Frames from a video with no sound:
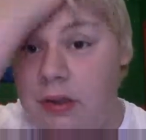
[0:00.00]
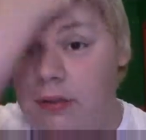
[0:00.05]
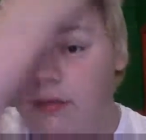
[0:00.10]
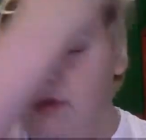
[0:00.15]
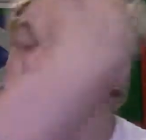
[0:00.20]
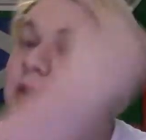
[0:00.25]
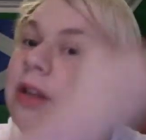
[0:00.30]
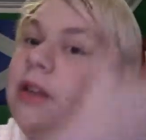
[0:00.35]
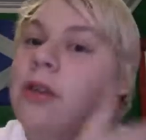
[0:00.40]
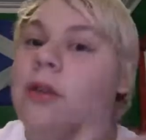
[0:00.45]

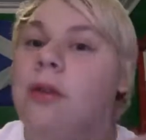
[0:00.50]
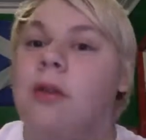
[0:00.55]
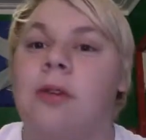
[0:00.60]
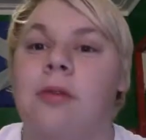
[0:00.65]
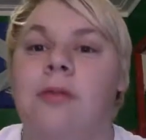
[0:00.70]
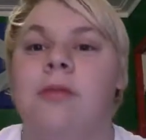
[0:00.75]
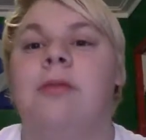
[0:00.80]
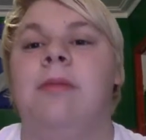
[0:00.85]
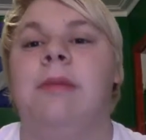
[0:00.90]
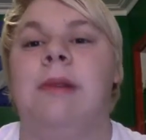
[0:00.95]
which I
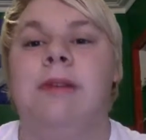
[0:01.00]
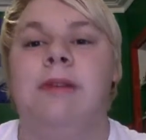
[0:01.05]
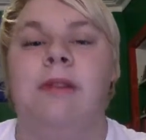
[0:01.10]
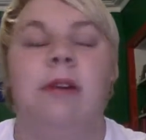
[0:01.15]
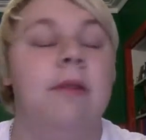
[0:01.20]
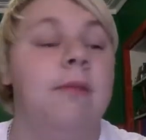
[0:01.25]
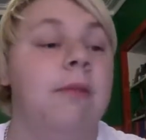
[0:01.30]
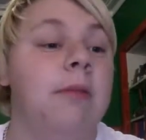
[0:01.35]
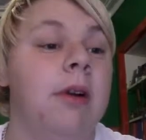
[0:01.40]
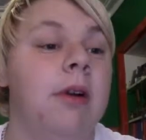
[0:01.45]
thought would be
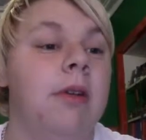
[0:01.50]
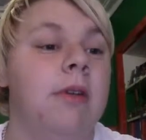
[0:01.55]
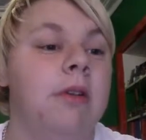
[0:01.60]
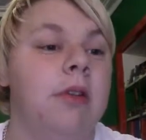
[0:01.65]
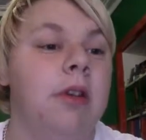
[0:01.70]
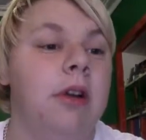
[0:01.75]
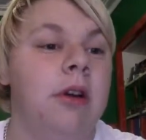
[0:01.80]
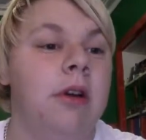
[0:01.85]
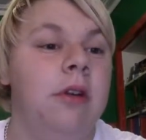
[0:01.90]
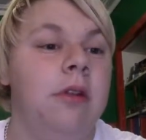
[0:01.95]
fine, but
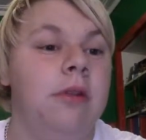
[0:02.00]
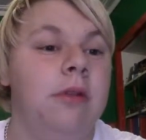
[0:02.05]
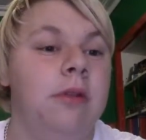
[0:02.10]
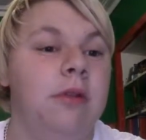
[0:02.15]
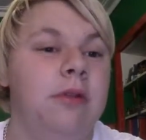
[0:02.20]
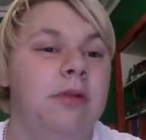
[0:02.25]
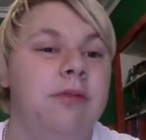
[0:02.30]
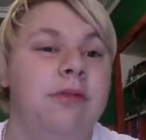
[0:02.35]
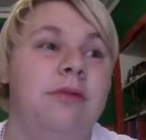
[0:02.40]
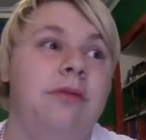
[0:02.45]
you know,
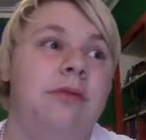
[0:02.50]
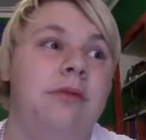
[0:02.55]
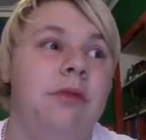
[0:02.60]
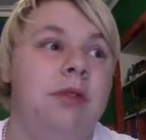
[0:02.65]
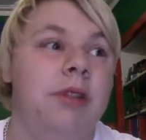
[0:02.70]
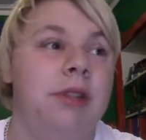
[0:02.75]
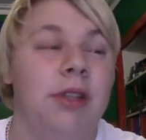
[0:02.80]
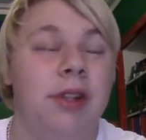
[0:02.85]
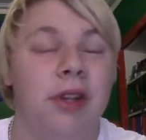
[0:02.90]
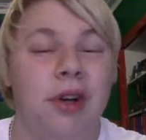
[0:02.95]

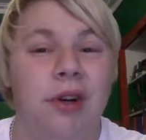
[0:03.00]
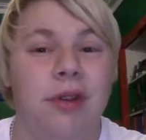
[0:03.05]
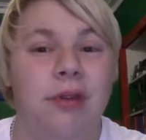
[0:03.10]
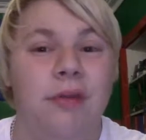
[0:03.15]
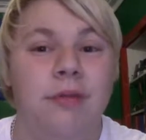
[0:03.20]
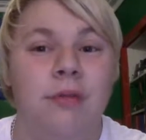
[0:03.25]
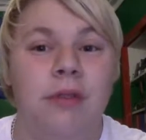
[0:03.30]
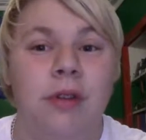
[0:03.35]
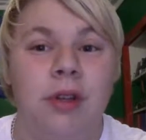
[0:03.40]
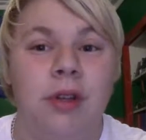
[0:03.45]
it's not.
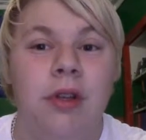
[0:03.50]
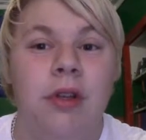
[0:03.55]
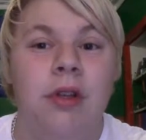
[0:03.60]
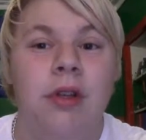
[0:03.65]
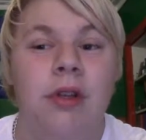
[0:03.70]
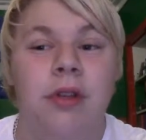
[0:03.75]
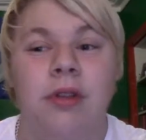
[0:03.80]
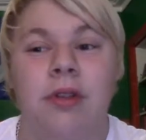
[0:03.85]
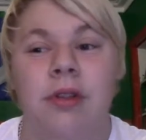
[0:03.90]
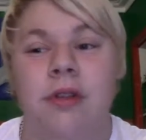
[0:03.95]

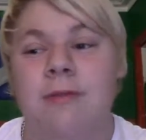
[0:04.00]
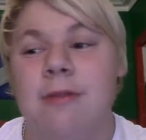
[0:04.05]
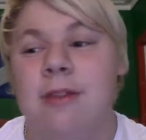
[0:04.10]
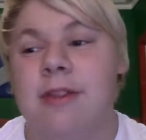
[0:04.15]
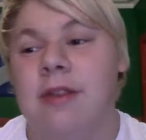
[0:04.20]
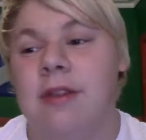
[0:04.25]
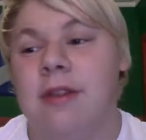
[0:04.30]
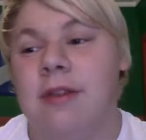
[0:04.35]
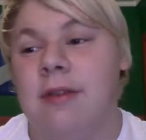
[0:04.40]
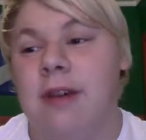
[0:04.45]
So
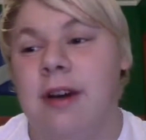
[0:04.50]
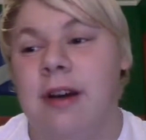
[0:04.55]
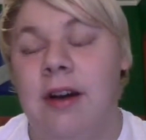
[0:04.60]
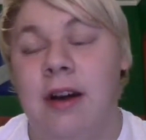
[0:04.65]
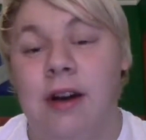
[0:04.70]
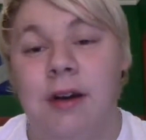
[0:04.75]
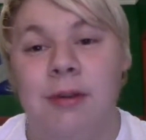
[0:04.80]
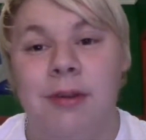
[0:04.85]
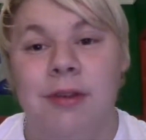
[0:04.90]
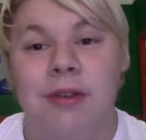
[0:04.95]
music's quite a
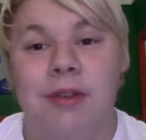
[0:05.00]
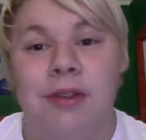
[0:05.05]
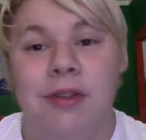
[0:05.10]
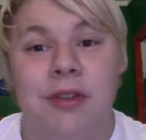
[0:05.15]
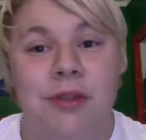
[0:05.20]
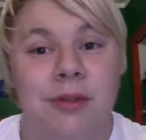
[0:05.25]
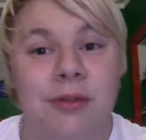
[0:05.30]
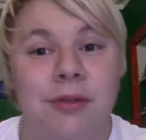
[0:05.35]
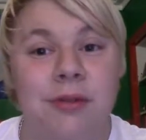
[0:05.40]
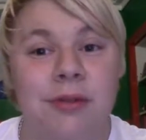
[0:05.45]
hard one to
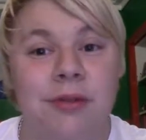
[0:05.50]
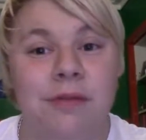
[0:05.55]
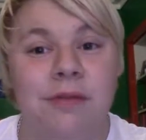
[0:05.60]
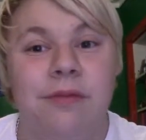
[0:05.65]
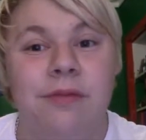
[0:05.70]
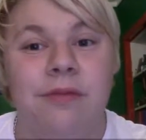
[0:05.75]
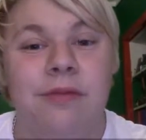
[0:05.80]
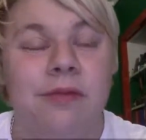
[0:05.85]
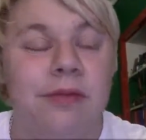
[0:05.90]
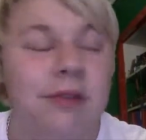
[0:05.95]
do.
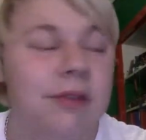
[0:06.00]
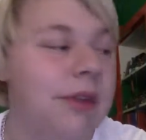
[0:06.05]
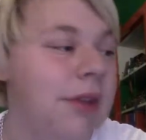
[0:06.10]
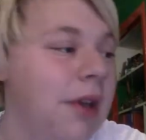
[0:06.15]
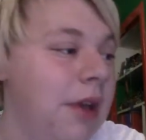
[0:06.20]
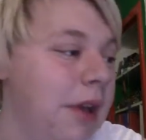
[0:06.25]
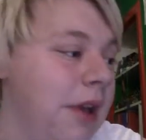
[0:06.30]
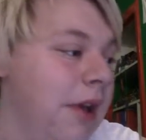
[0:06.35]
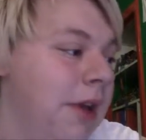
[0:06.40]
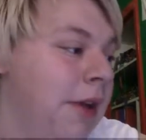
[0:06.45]

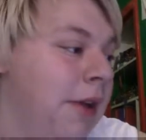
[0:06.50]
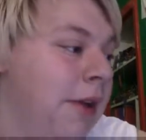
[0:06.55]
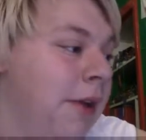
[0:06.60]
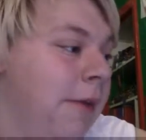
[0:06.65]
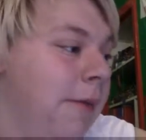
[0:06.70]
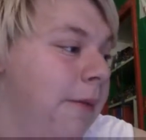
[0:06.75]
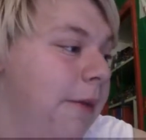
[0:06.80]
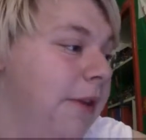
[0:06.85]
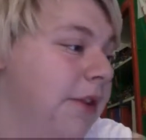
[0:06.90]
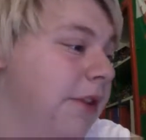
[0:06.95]

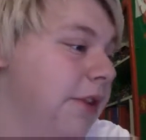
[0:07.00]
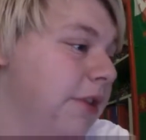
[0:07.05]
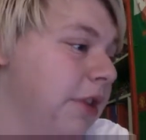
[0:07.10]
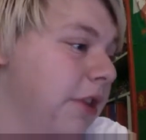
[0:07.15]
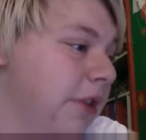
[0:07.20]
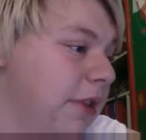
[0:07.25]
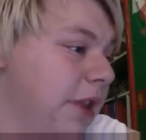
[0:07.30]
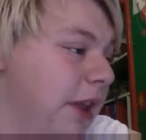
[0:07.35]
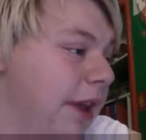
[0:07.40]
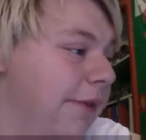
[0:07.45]
But it's just
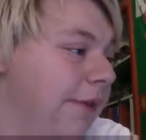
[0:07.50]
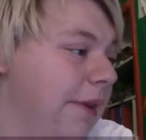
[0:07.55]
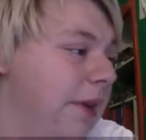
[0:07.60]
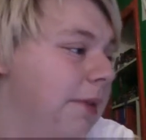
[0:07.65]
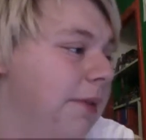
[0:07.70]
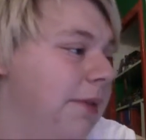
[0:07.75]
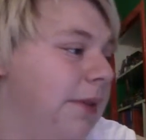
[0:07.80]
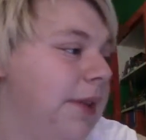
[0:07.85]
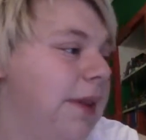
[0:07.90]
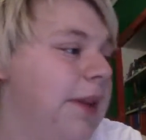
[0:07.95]
good that I
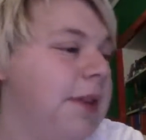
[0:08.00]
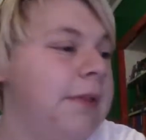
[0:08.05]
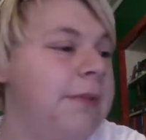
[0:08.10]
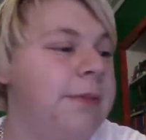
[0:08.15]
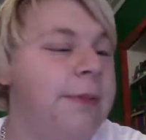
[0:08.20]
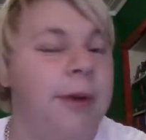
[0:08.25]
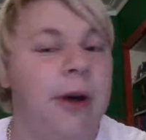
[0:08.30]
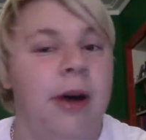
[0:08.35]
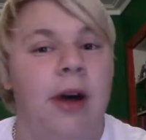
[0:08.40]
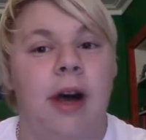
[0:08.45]
found this,
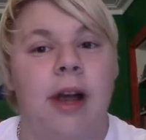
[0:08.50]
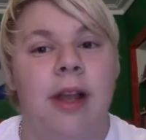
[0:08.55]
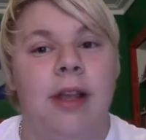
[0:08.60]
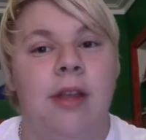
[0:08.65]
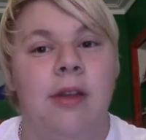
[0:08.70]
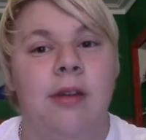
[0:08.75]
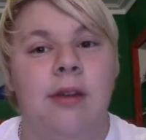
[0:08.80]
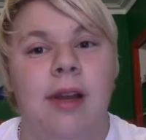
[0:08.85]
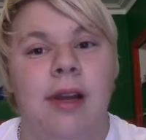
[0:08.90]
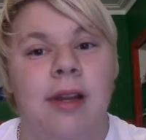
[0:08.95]
but I
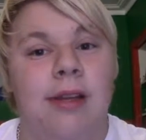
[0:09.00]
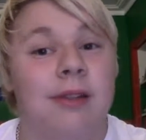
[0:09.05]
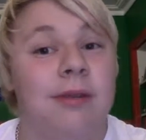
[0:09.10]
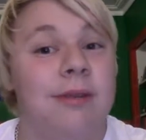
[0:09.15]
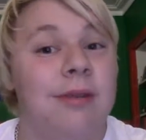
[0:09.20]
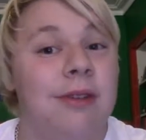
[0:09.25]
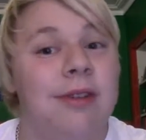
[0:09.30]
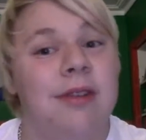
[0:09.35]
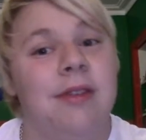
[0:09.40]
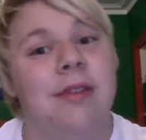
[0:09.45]
couldn't actually
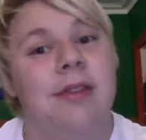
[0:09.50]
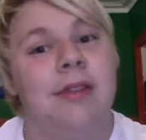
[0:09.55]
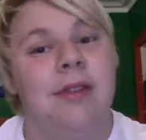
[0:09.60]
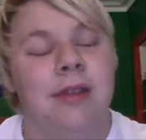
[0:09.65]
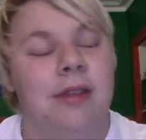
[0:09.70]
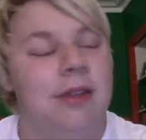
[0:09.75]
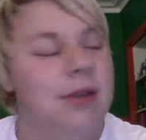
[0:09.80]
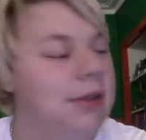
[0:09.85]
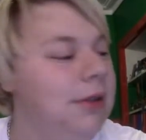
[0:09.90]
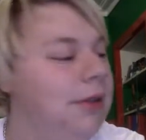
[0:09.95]
put it into
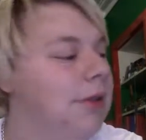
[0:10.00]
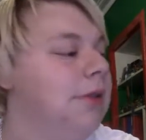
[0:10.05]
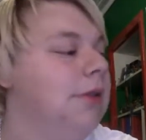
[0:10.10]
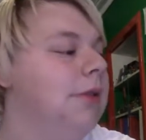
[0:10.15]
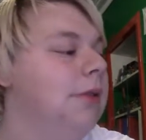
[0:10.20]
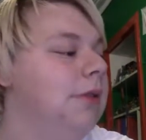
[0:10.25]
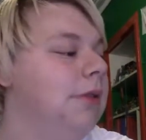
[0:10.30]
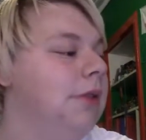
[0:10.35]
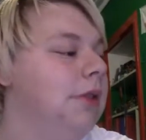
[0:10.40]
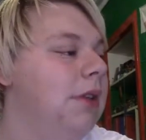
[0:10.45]
the
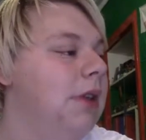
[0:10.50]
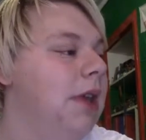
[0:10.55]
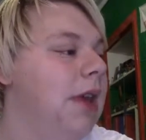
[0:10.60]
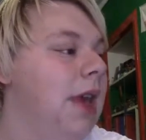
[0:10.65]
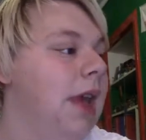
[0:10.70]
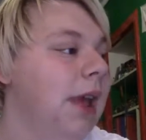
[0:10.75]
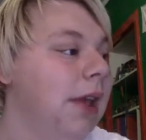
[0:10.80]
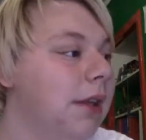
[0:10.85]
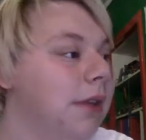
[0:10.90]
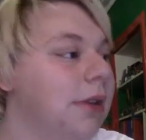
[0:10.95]

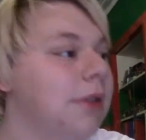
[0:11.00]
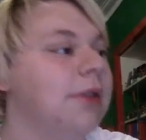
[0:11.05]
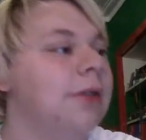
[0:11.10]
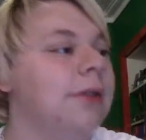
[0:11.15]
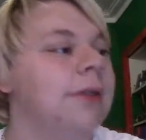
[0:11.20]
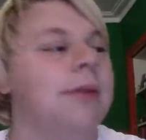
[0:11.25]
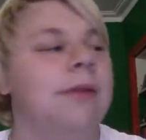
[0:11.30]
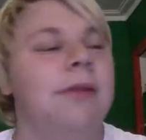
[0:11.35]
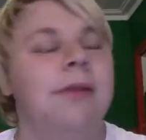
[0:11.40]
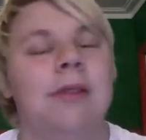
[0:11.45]

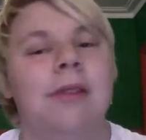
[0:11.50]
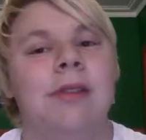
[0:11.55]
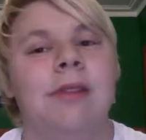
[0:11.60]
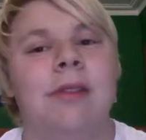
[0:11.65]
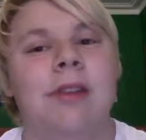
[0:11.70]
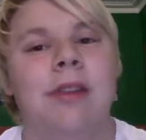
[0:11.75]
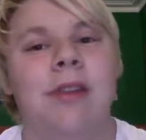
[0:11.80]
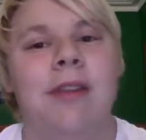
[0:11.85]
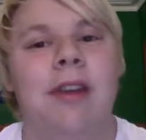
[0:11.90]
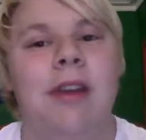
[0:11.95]
into
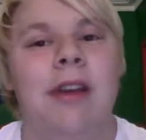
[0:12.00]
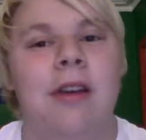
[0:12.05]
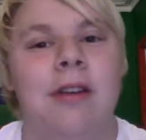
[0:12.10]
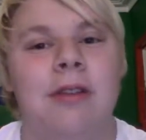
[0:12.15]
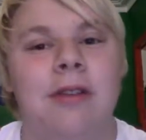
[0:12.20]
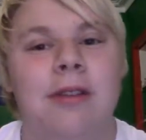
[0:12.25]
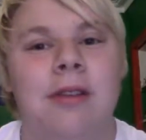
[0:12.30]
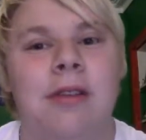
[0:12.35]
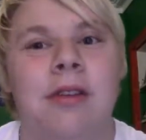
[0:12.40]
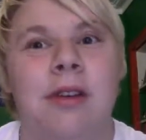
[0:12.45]
the
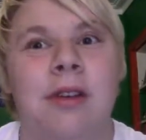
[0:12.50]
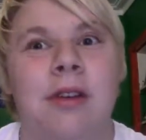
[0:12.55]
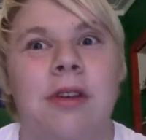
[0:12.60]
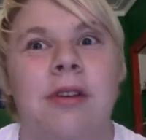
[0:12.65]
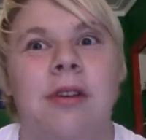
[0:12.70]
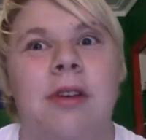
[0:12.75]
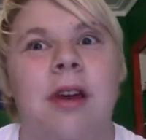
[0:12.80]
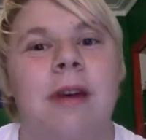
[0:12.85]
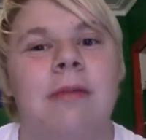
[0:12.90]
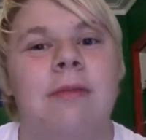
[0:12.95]
videos
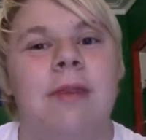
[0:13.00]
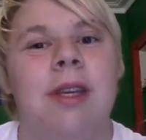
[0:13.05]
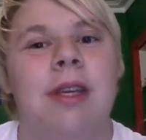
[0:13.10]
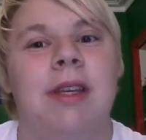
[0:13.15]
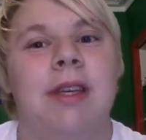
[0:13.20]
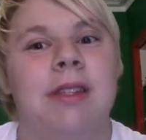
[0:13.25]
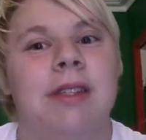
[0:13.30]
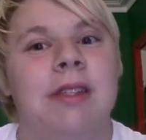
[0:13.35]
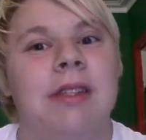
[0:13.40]
and make it